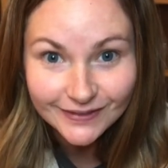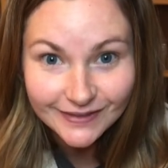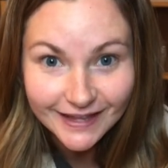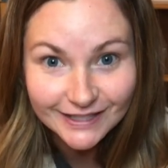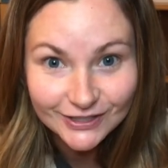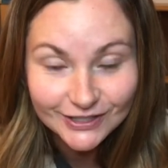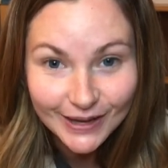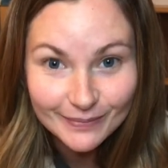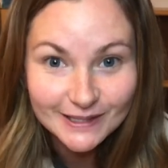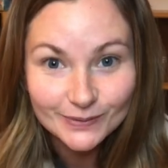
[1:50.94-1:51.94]
that's your
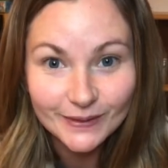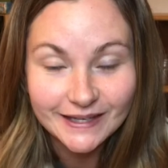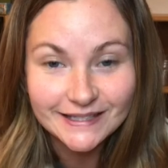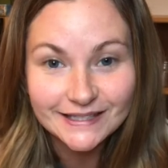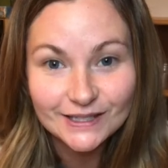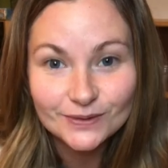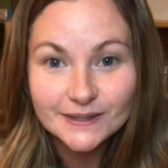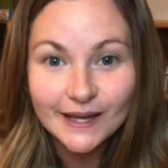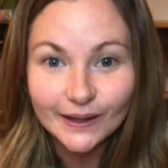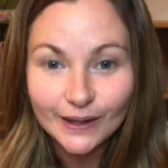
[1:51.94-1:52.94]
job this week, is to use
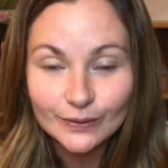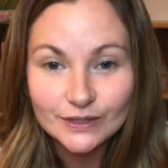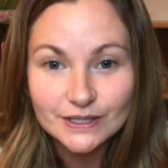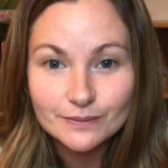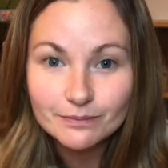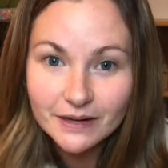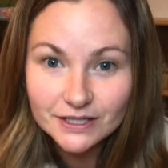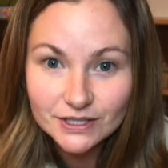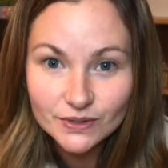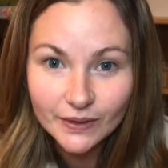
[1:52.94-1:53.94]
that language as much
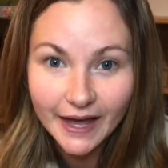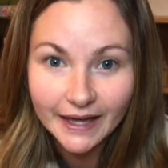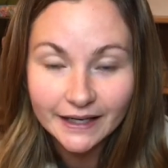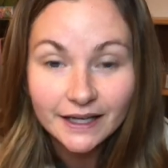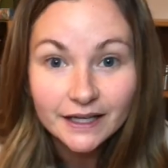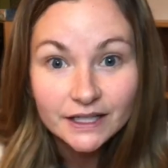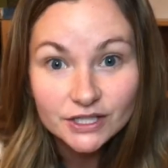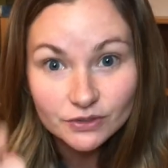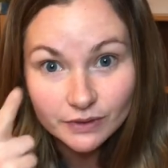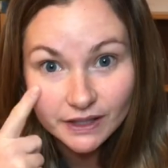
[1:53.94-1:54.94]
as you can
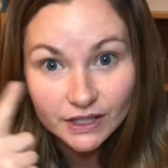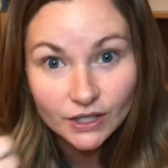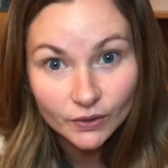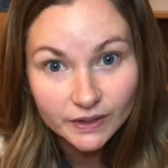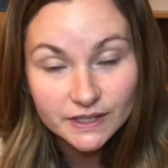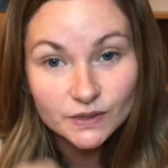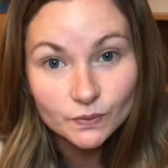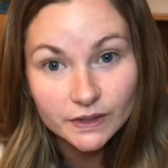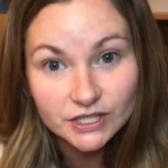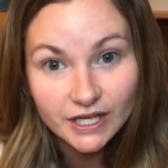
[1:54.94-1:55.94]
to really notice
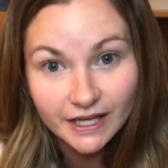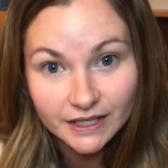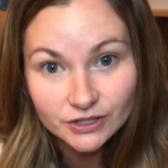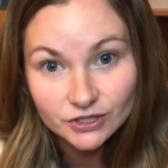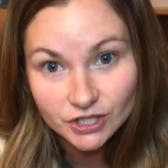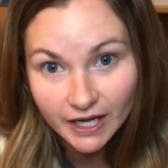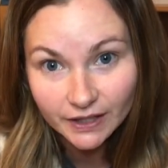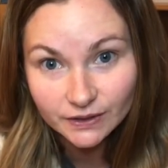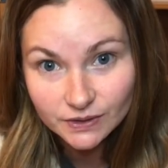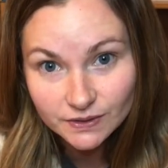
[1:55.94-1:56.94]
which hand your
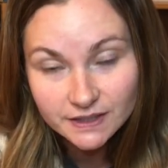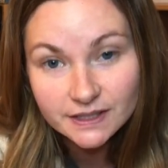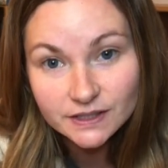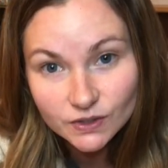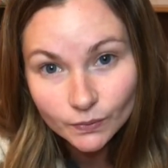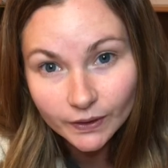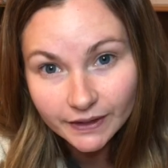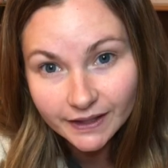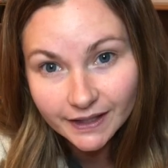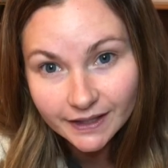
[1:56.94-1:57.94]
child uses as their
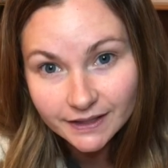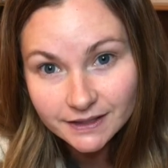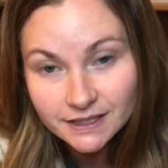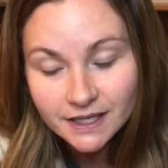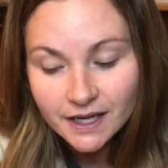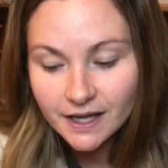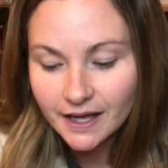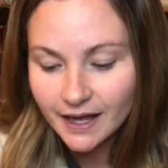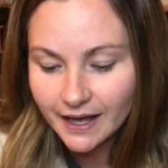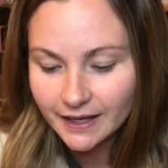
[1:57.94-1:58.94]
working hand,
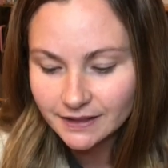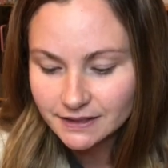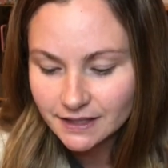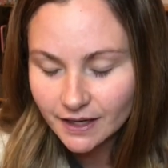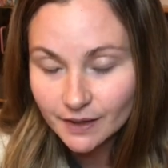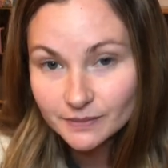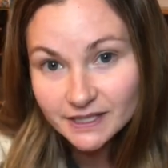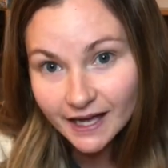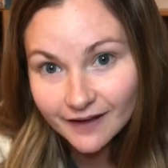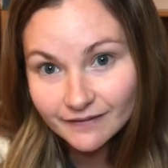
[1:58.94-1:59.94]
and to
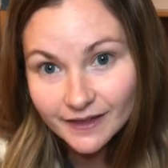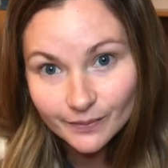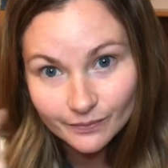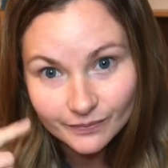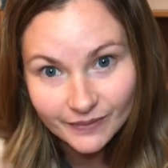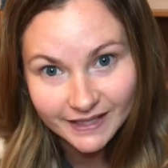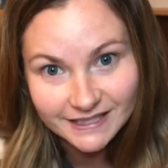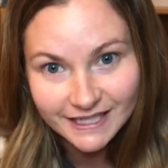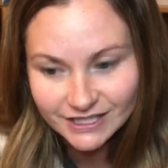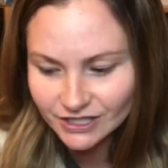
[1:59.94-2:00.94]
have them pay
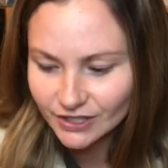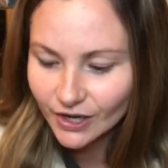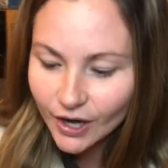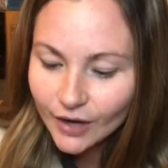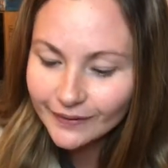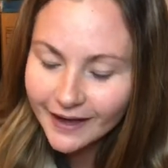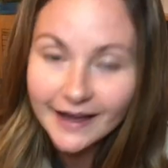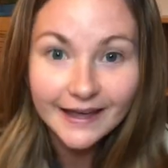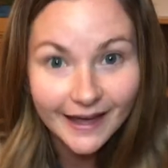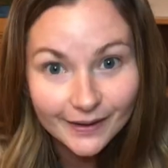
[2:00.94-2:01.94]
attention. Oh yeah,
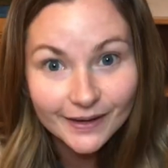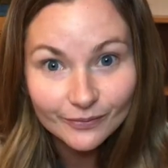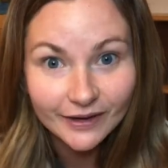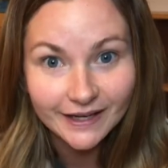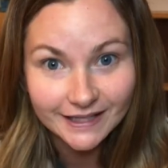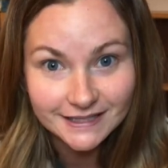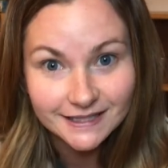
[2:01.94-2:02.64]
I am right-handed.